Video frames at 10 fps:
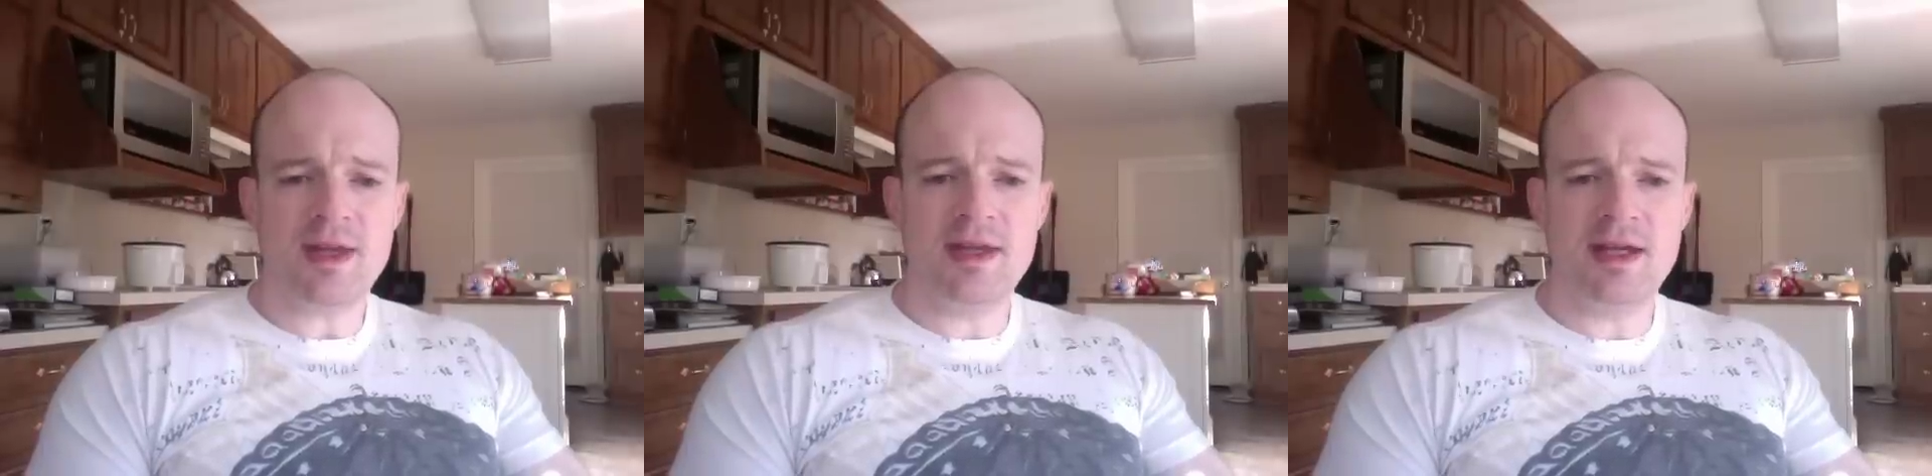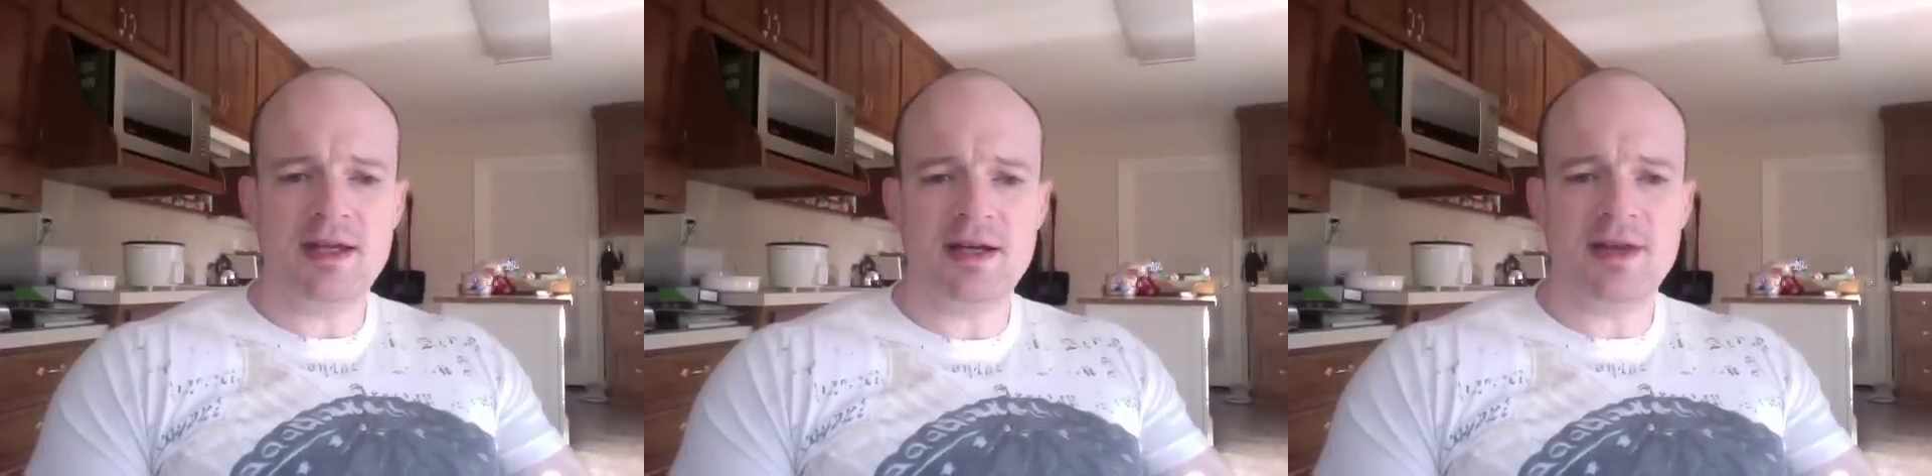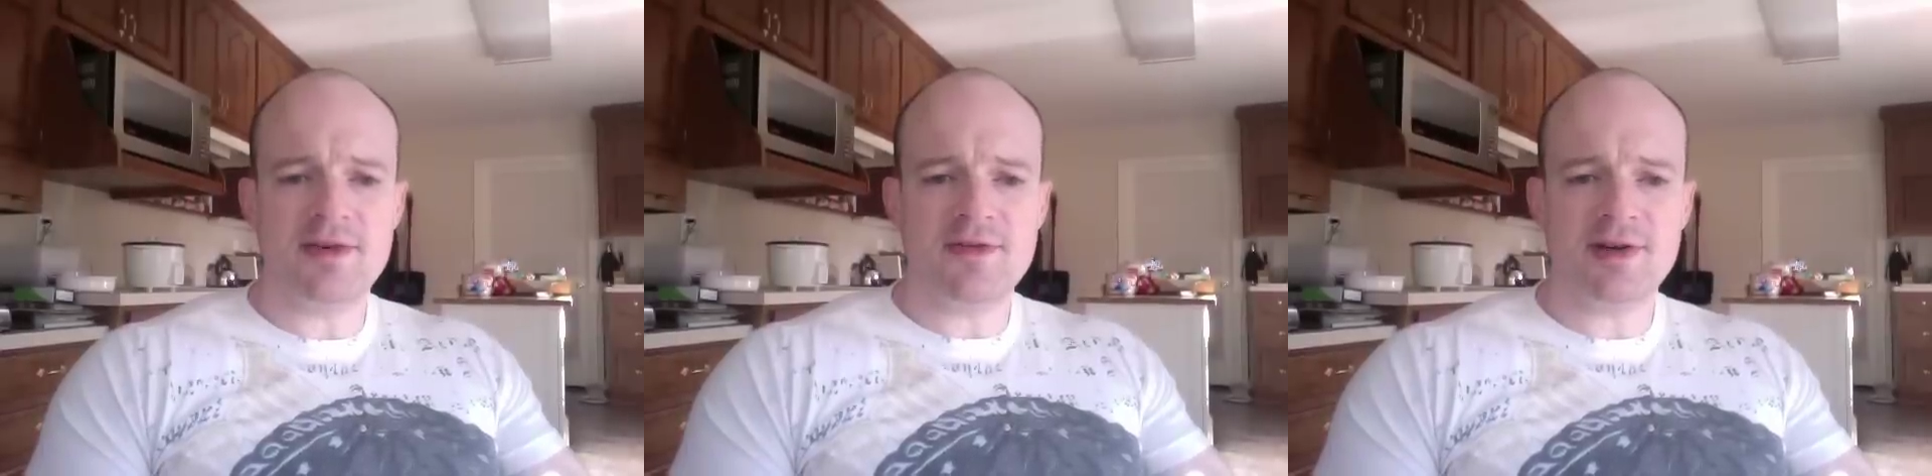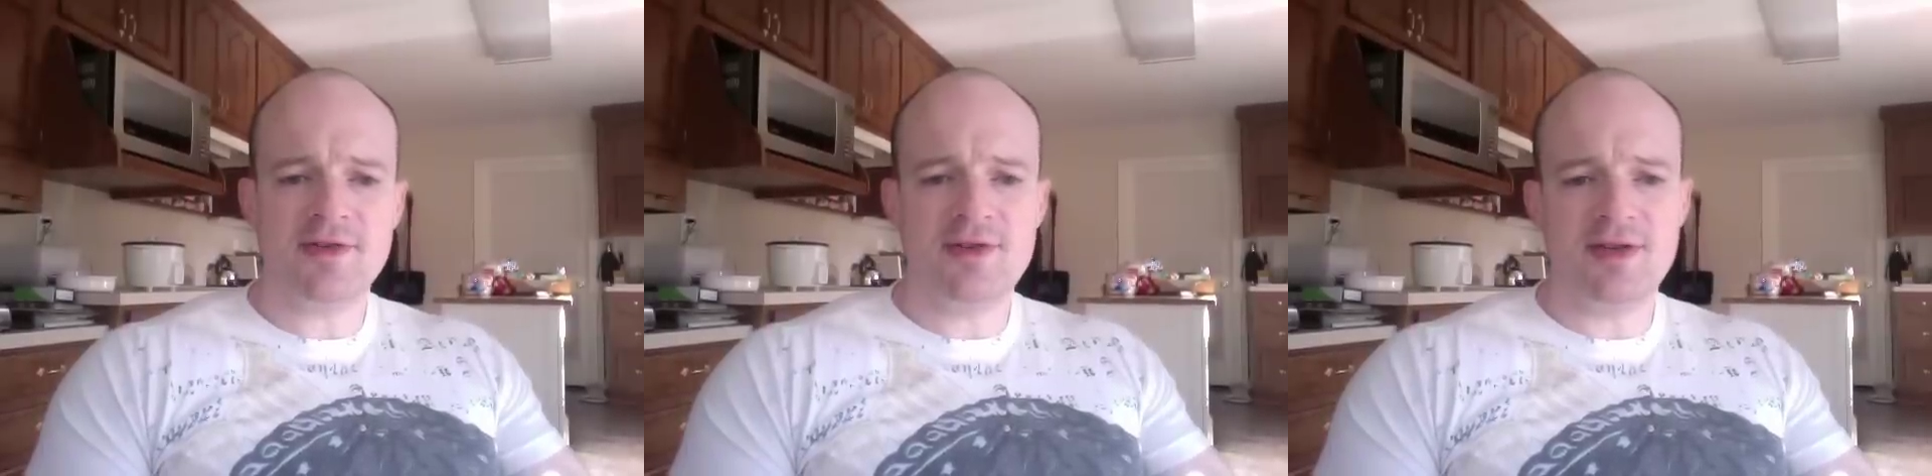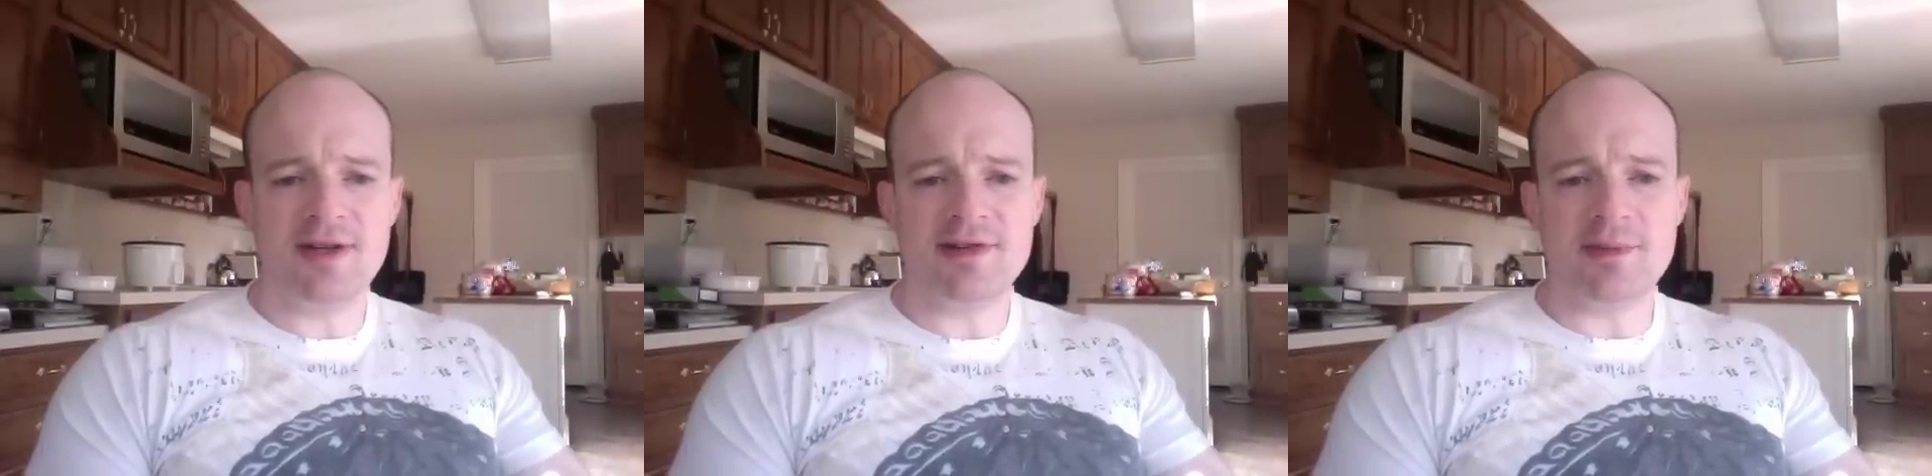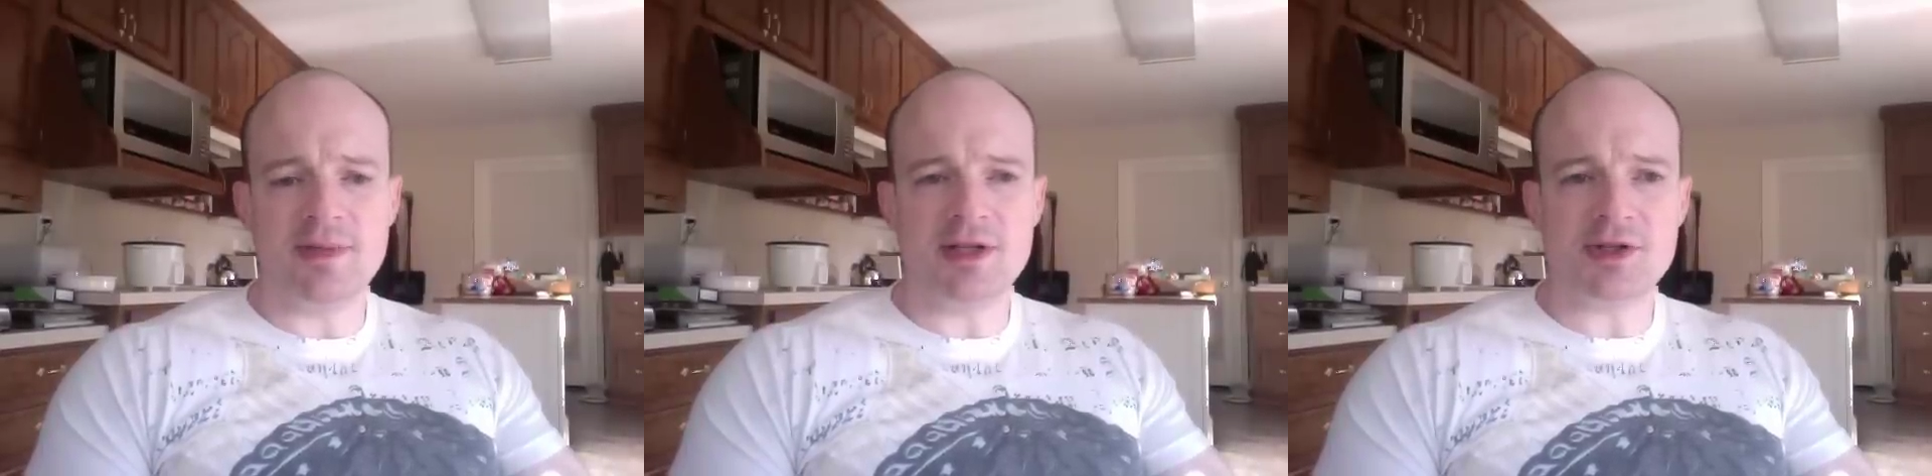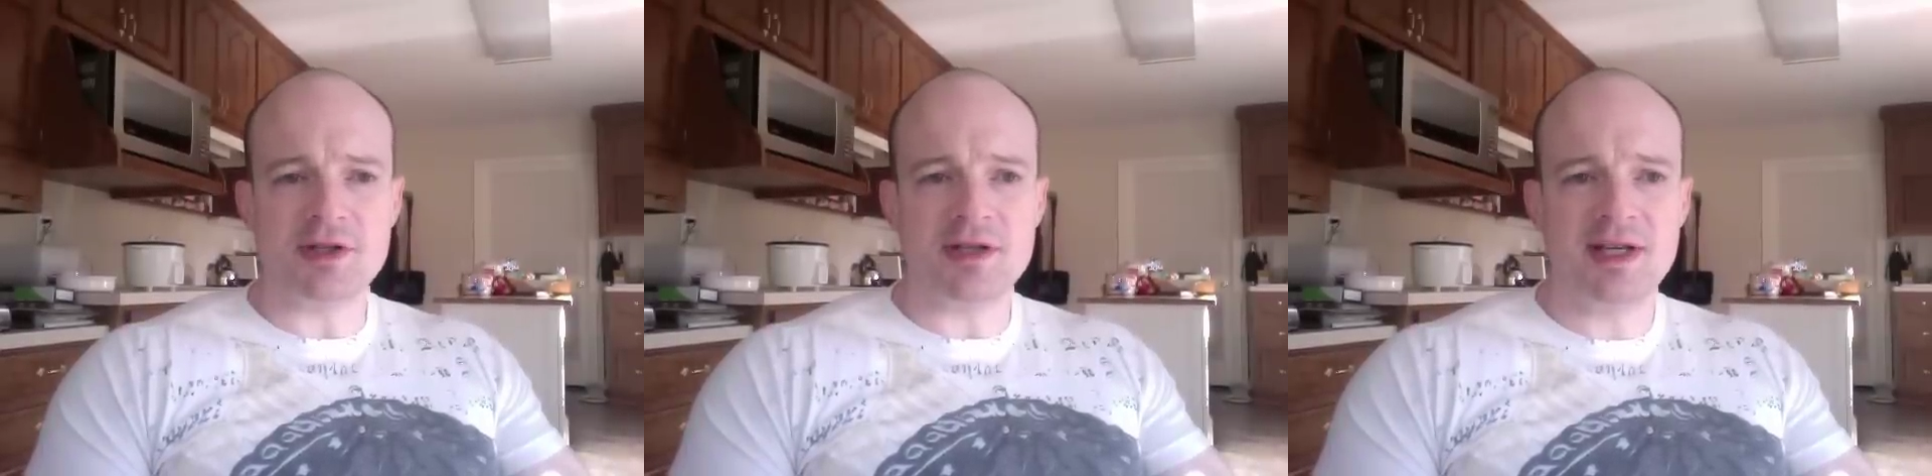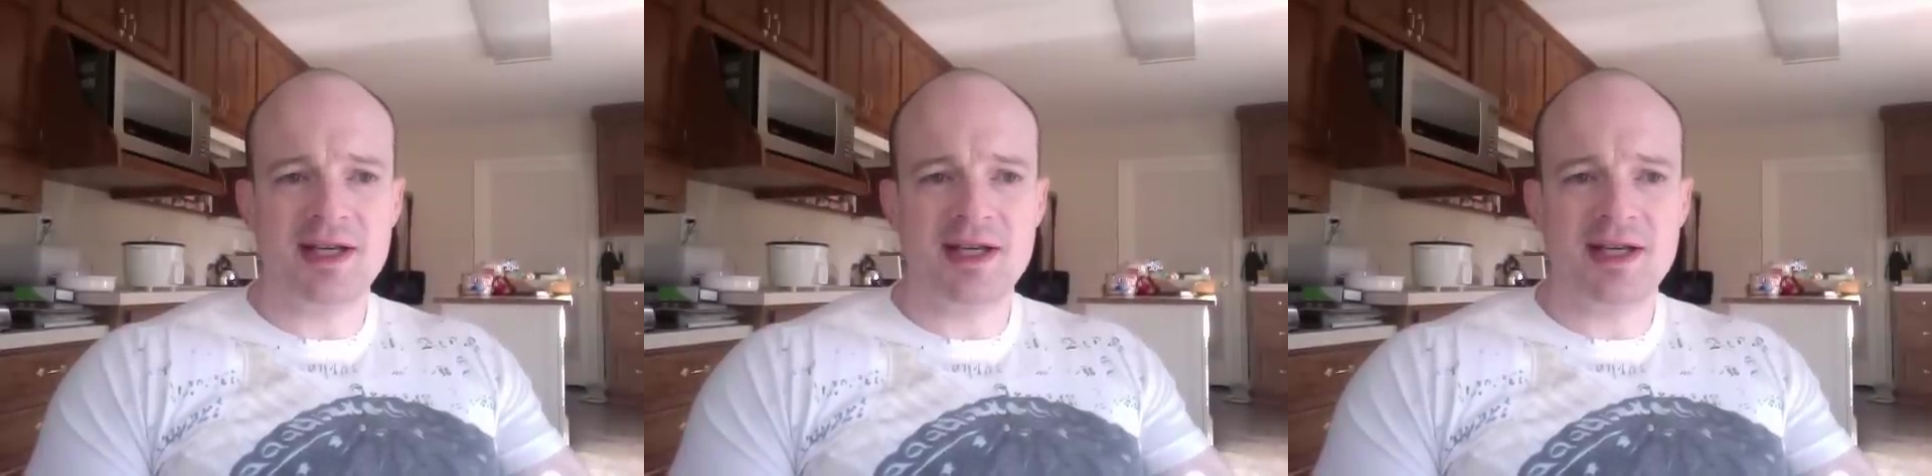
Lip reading: And the first few things I'll mention,